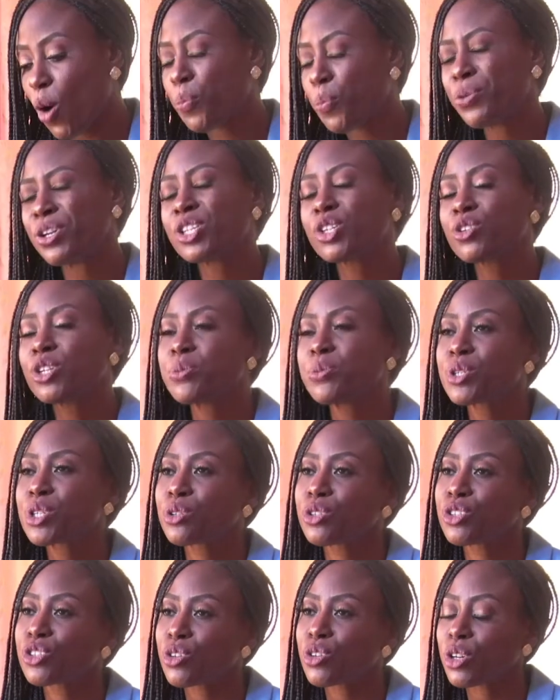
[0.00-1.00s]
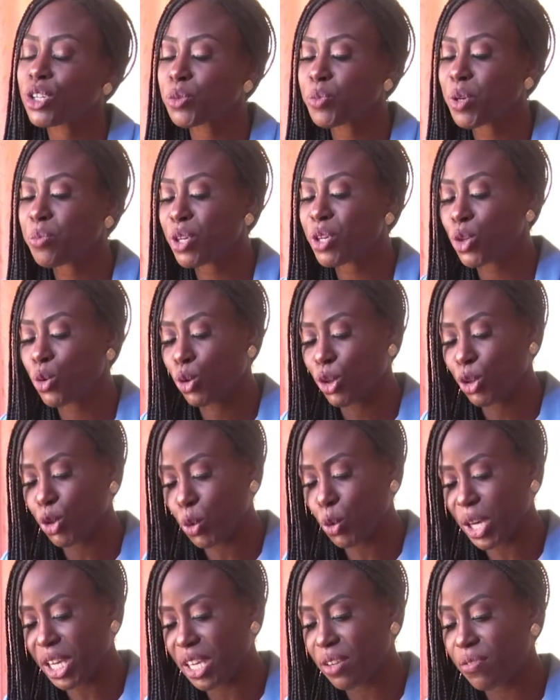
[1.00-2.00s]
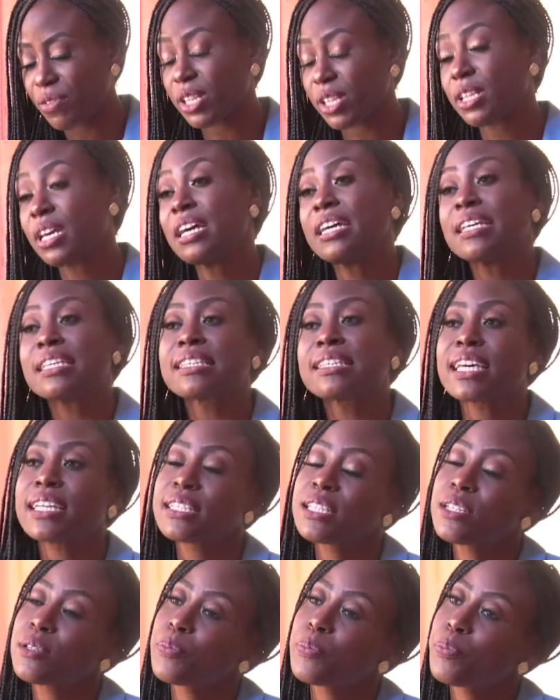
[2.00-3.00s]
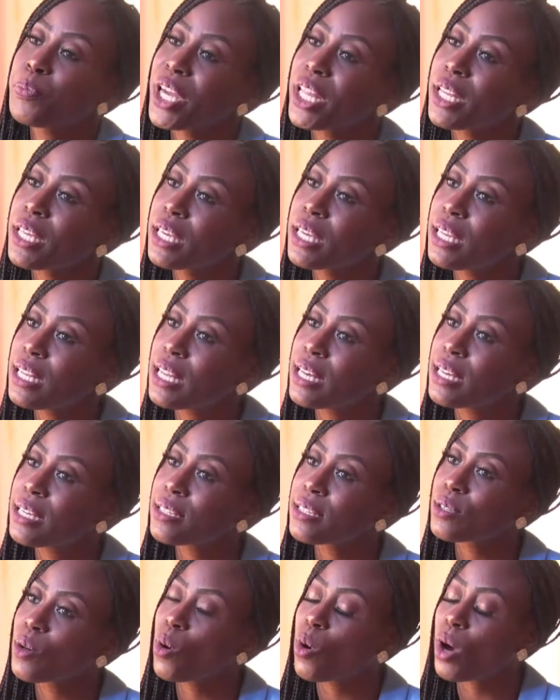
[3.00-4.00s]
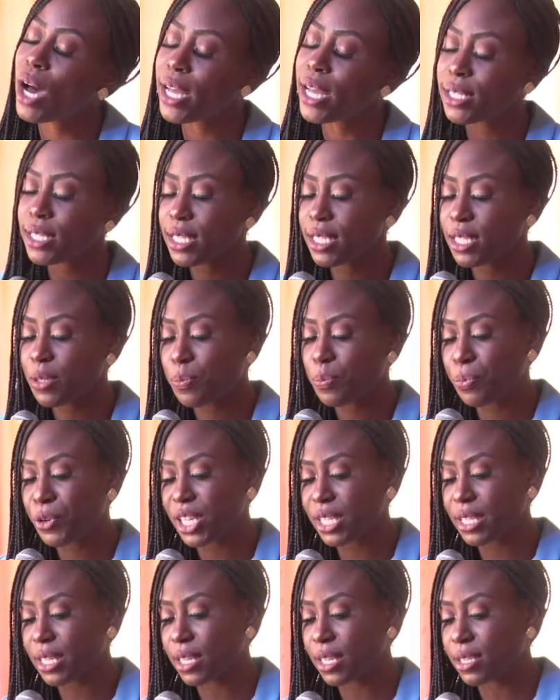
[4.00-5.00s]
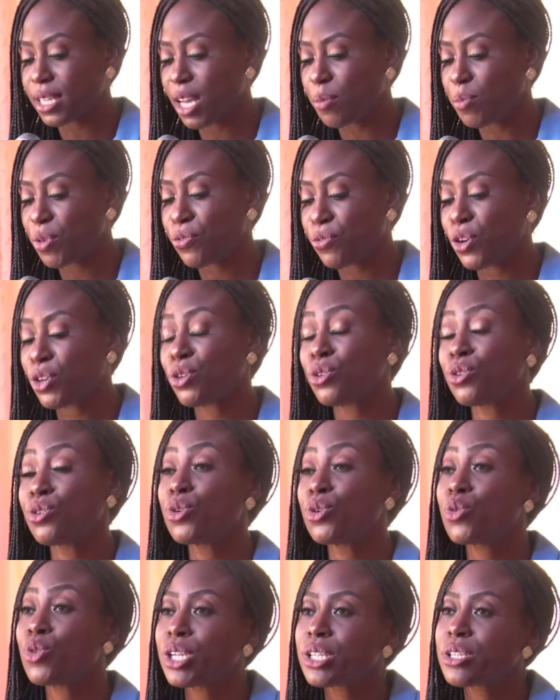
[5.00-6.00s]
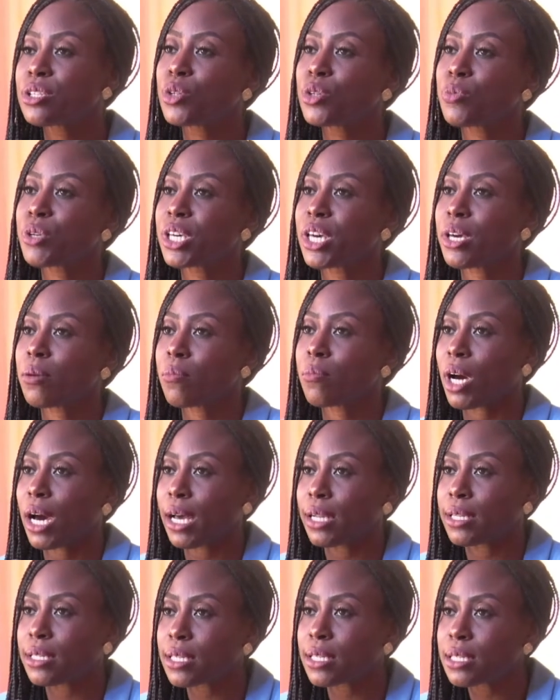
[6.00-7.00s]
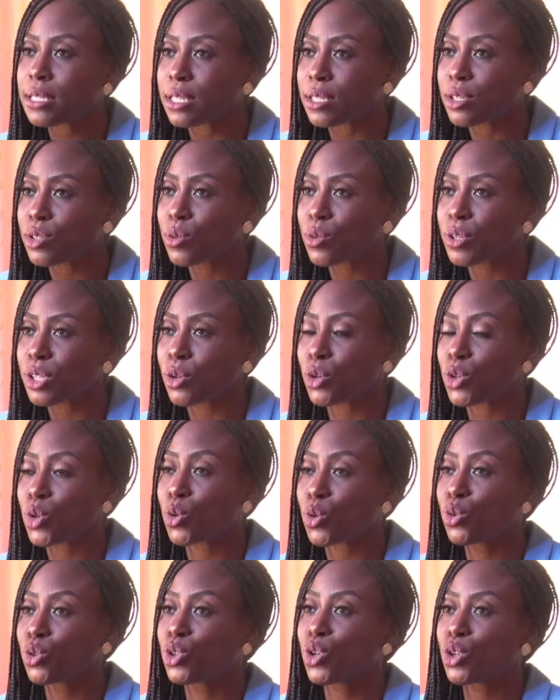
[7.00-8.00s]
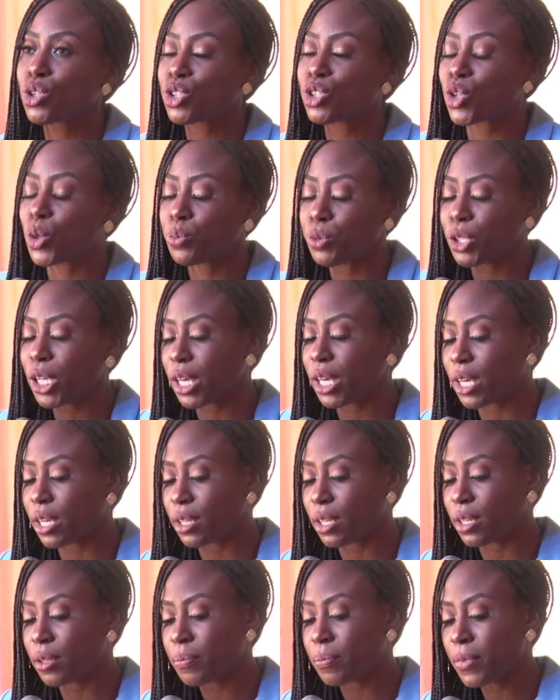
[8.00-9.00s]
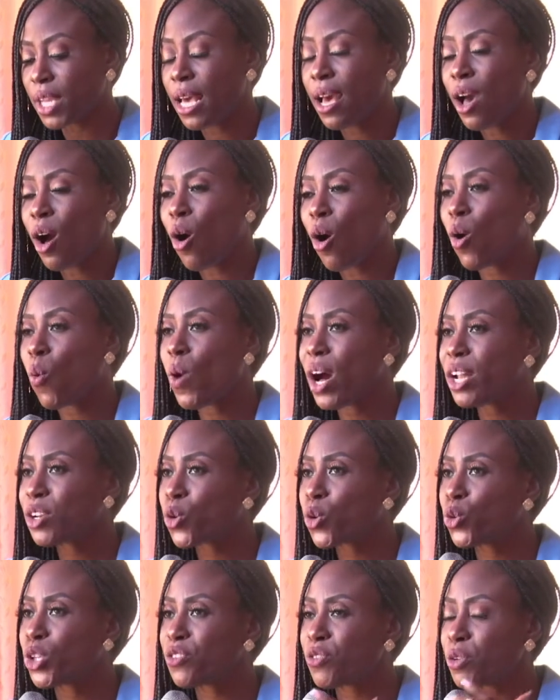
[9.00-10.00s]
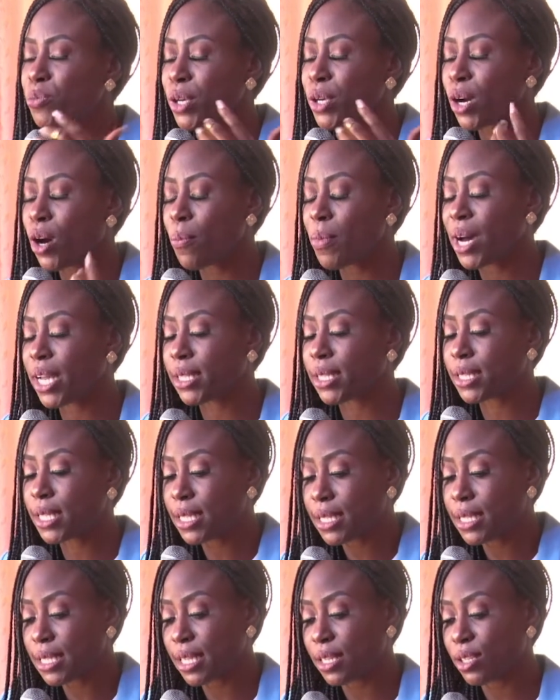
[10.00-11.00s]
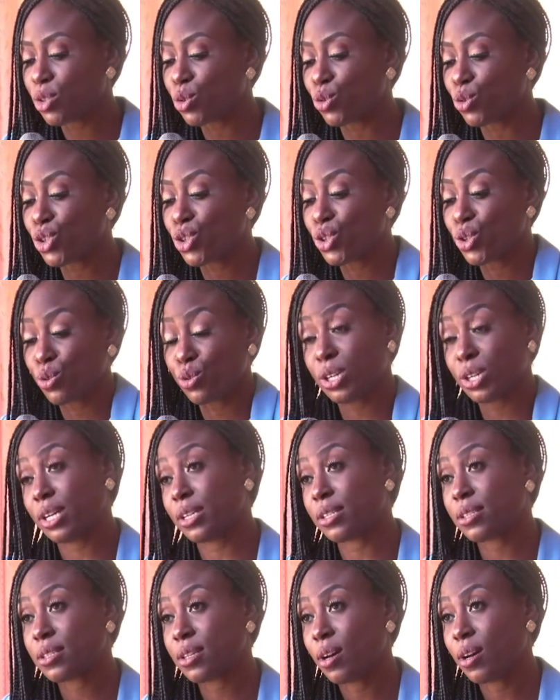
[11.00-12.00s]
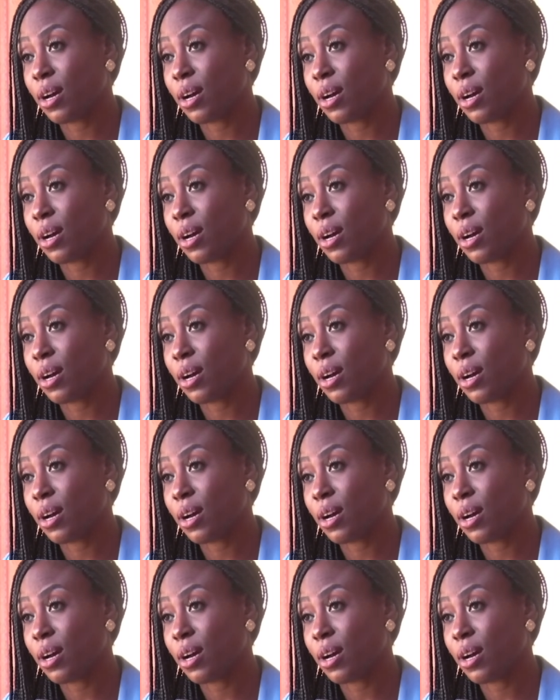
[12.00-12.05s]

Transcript: prescription drugs. Maybe you, you were given certain painkillers or antidepressants, and before you knew it, you became addicted to it, or you could not stop taking it. Or one could even become addicted to sugars